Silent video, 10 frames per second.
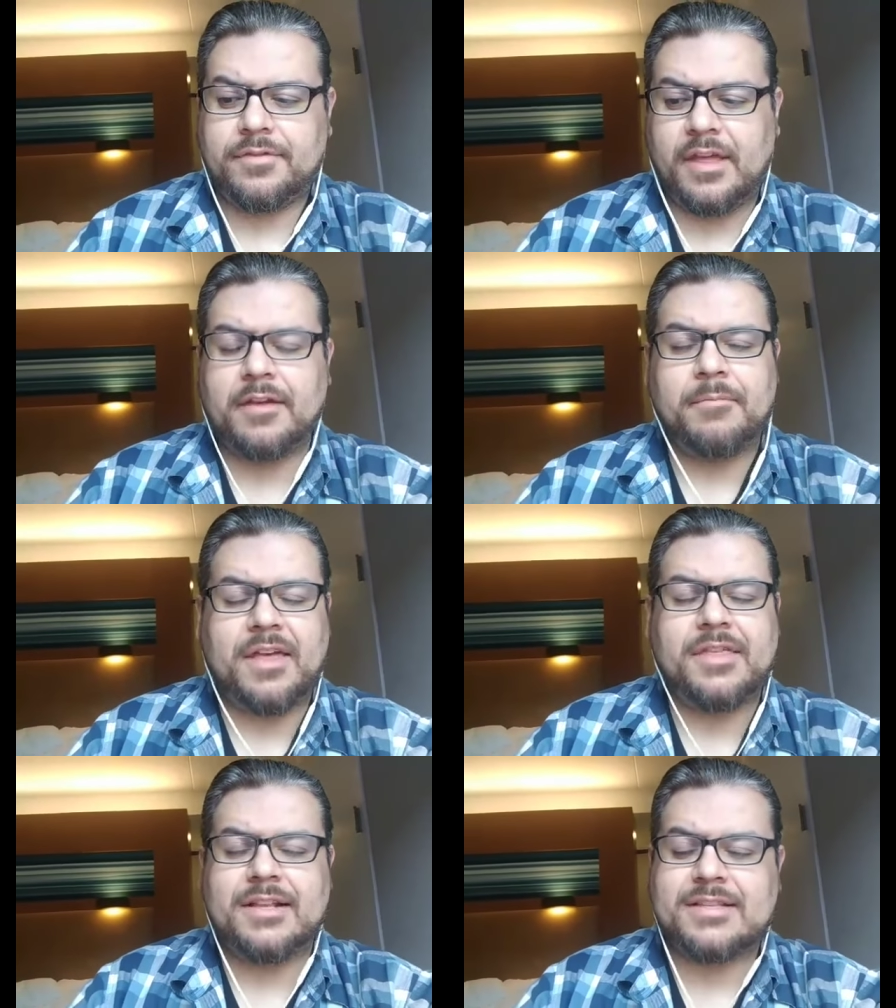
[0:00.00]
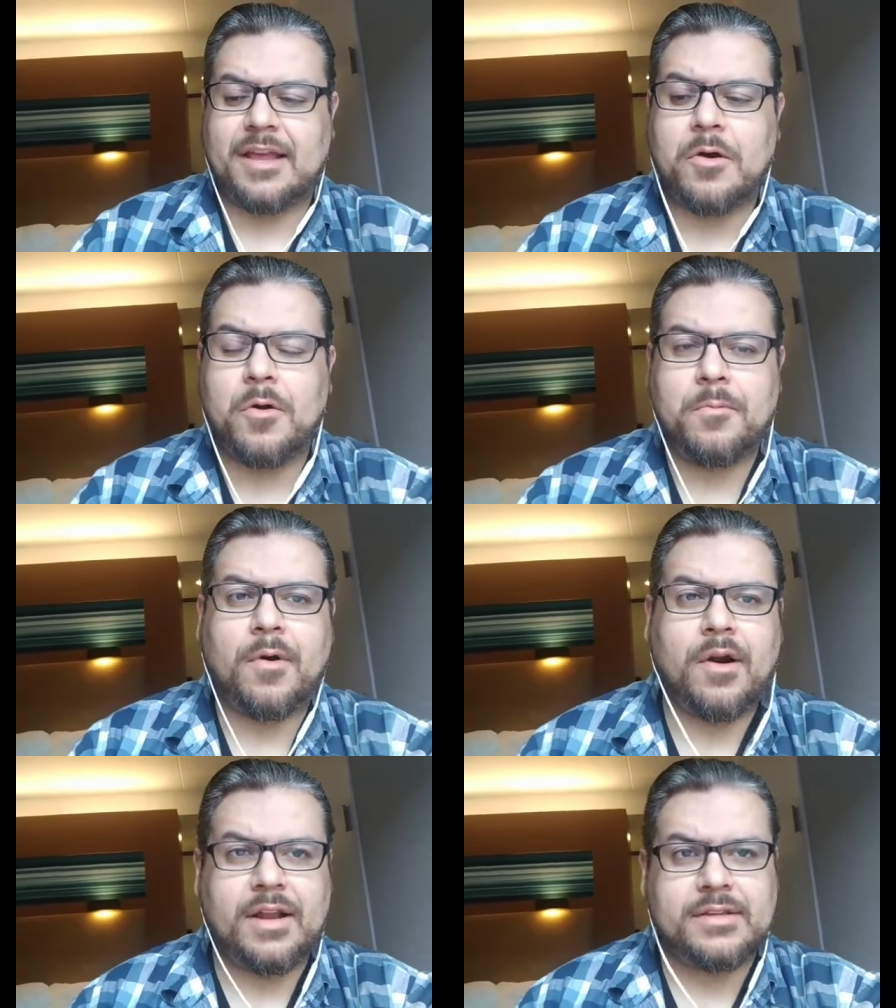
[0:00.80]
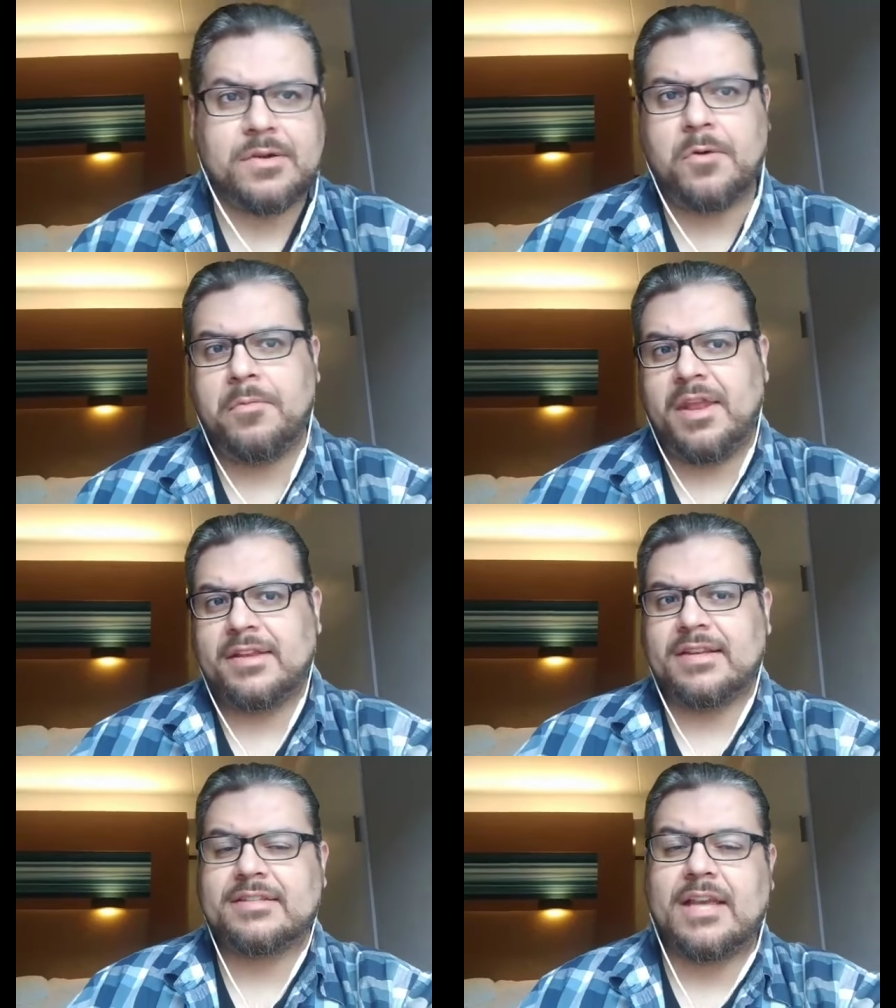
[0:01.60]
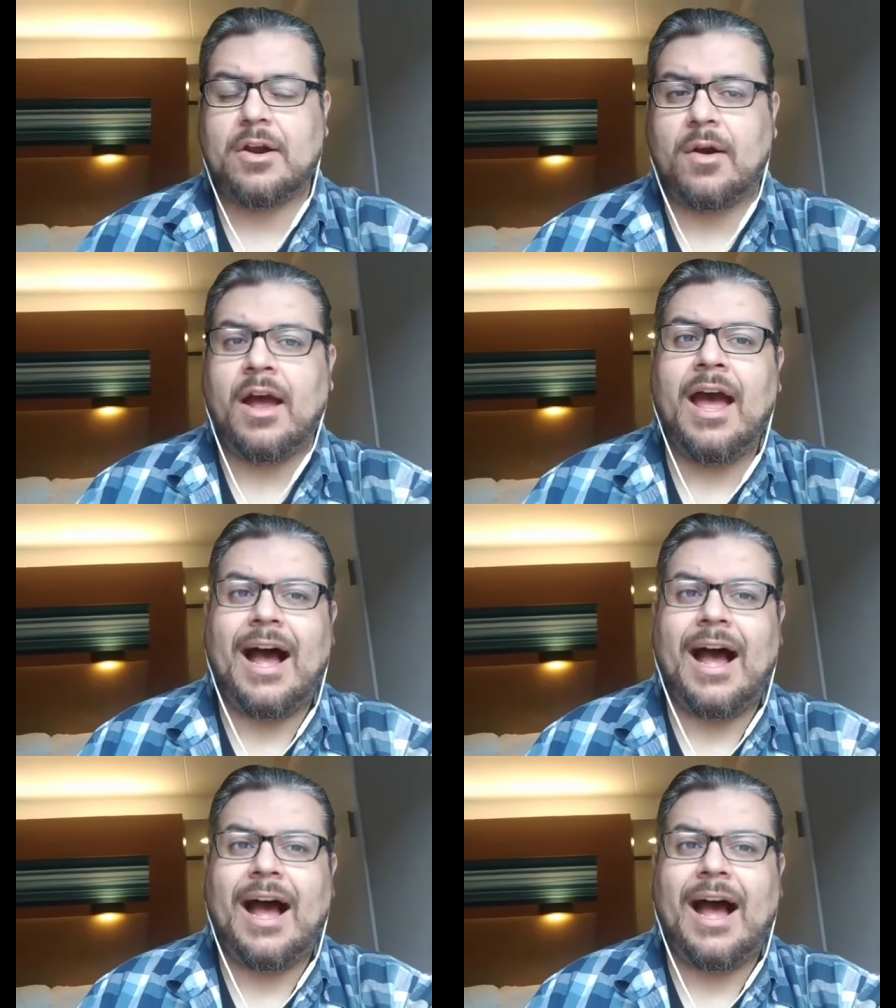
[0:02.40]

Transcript: think methods like home parties, home meetings, et cetera,